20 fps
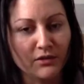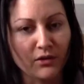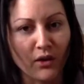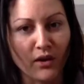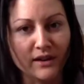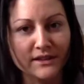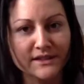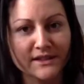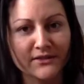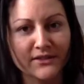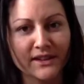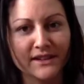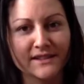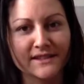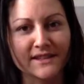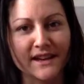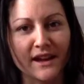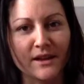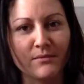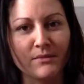lots of
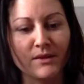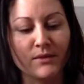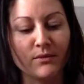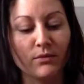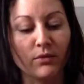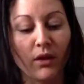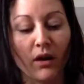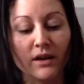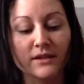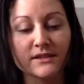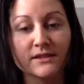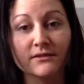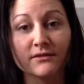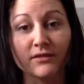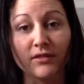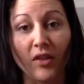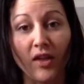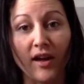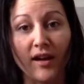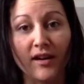excitement, lots of
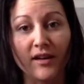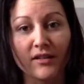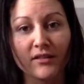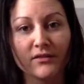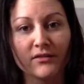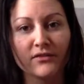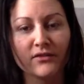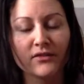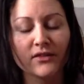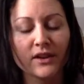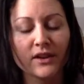love.